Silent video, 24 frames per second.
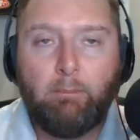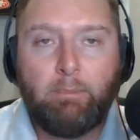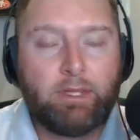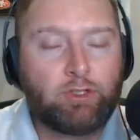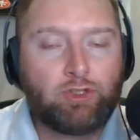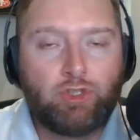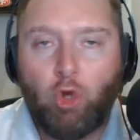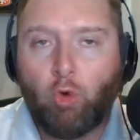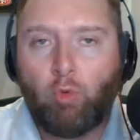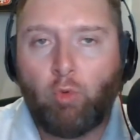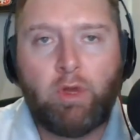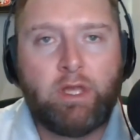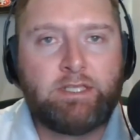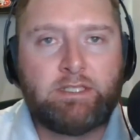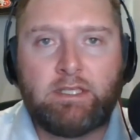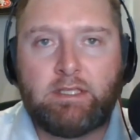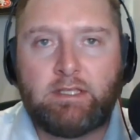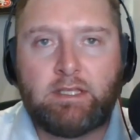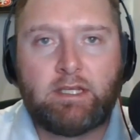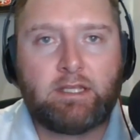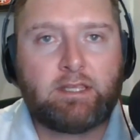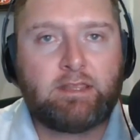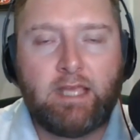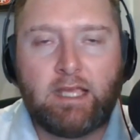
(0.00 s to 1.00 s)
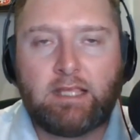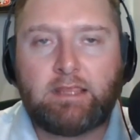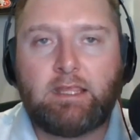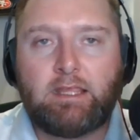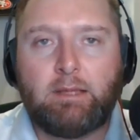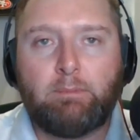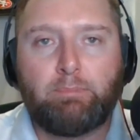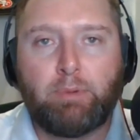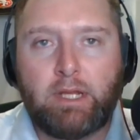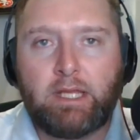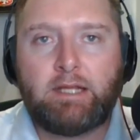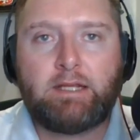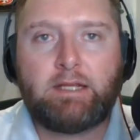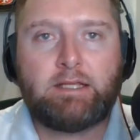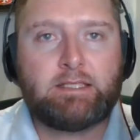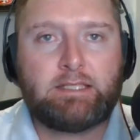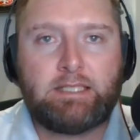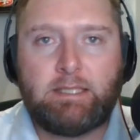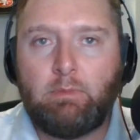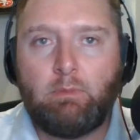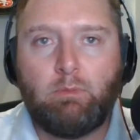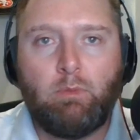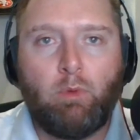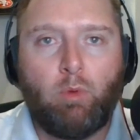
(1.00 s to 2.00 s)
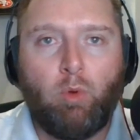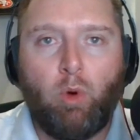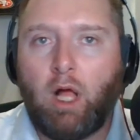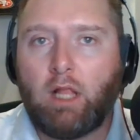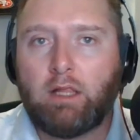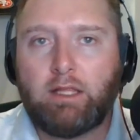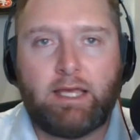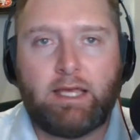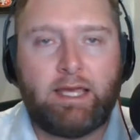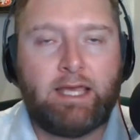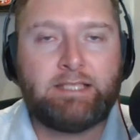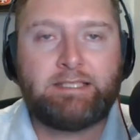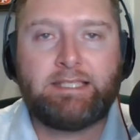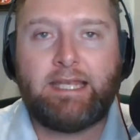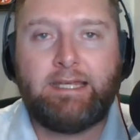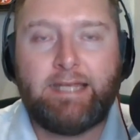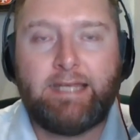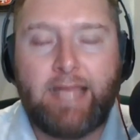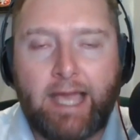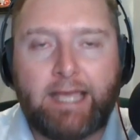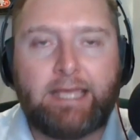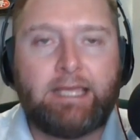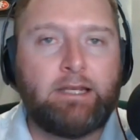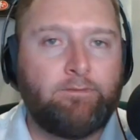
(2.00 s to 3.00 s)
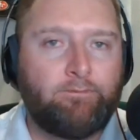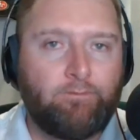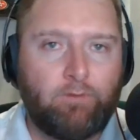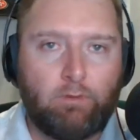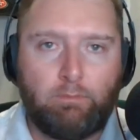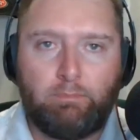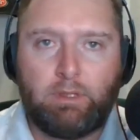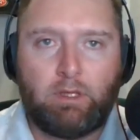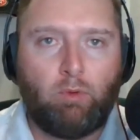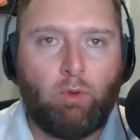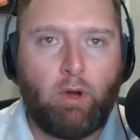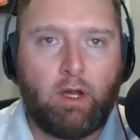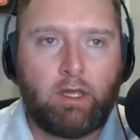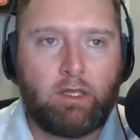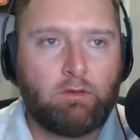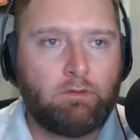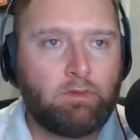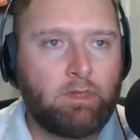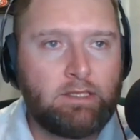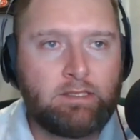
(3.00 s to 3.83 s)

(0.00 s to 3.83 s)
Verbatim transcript: But there's no reason to think that bringing in Simi Moala is a negative for BYU.